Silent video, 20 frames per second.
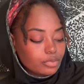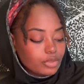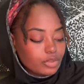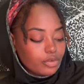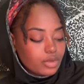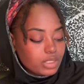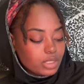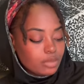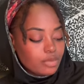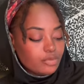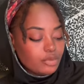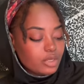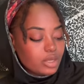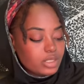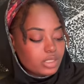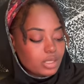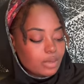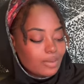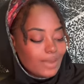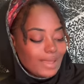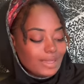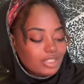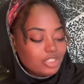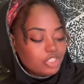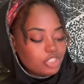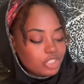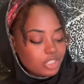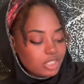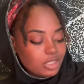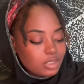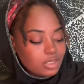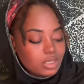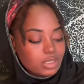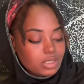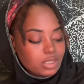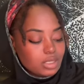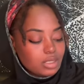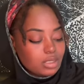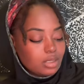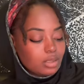for some of you there's somebody cheating and
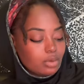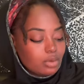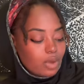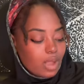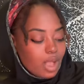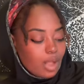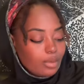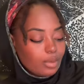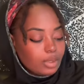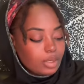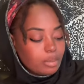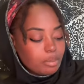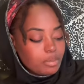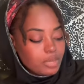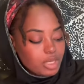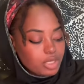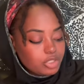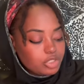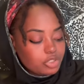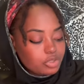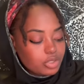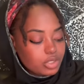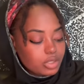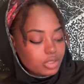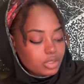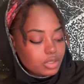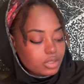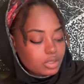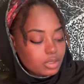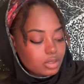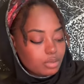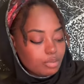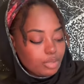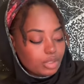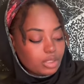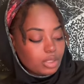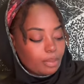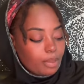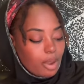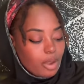sneaking around with a mistress
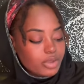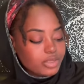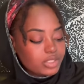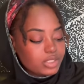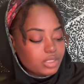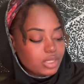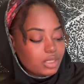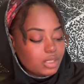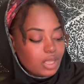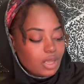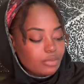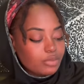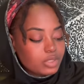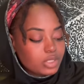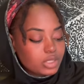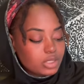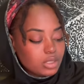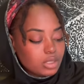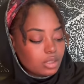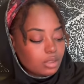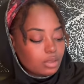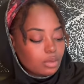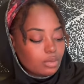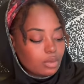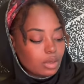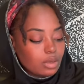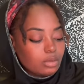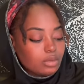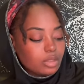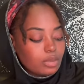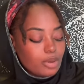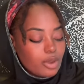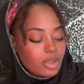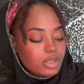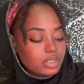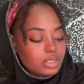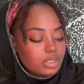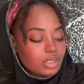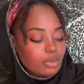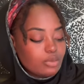but the person that they was sneaking around, the
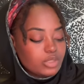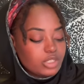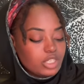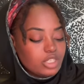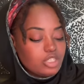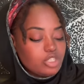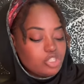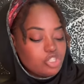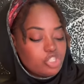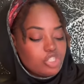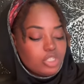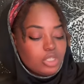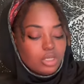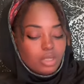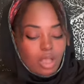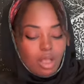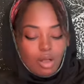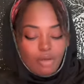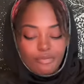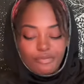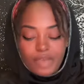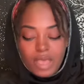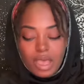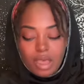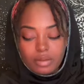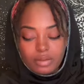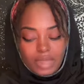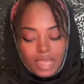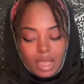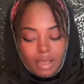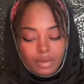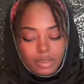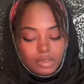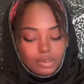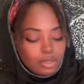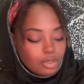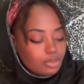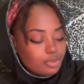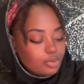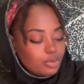person that was getting cheated on found out and
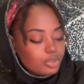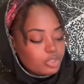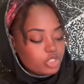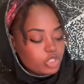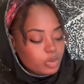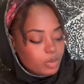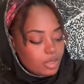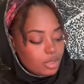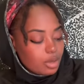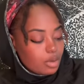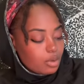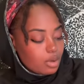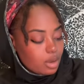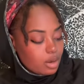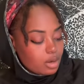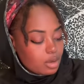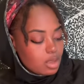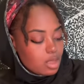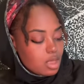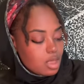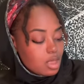they're doing the spell work